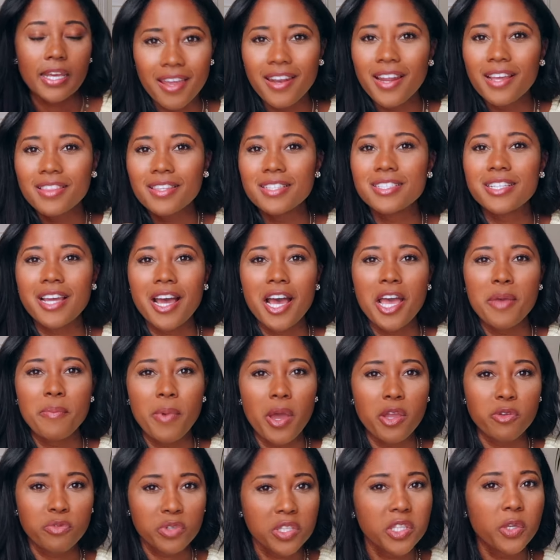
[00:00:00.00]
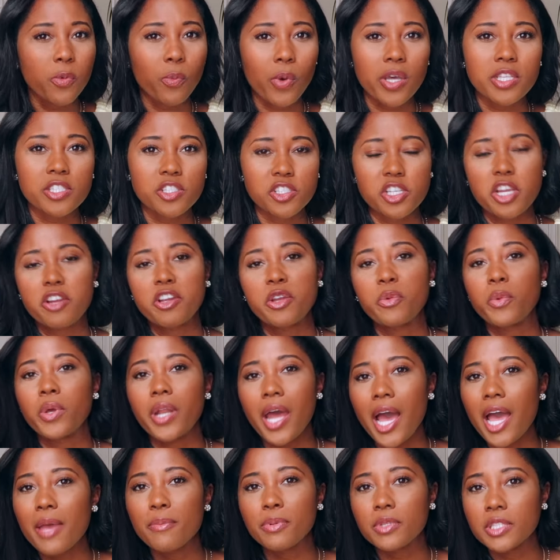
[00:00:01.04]
And at the time, I really was sharing
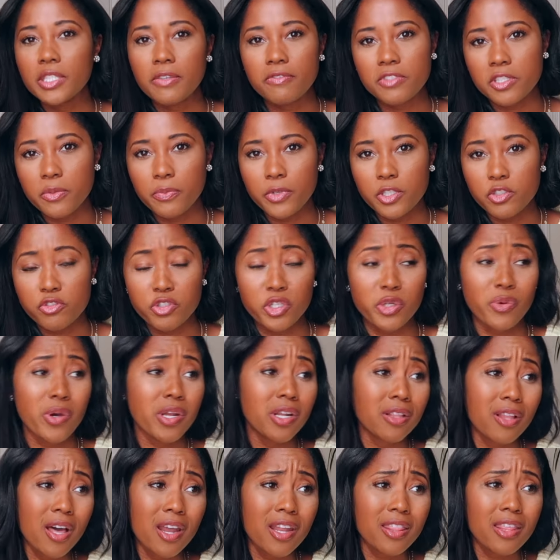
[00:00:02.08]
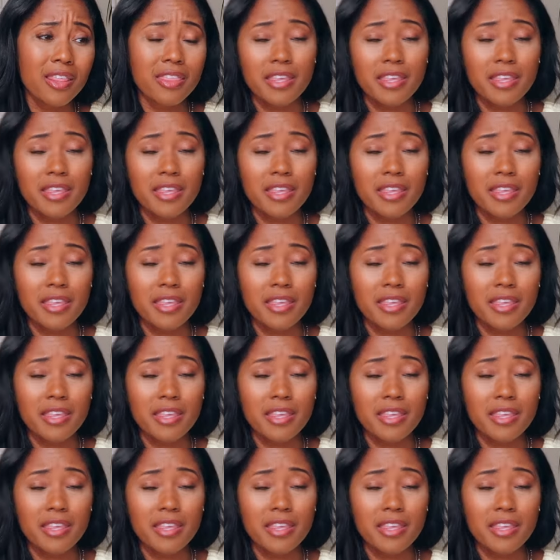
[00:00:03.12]
what I believed to be true. And a lot of the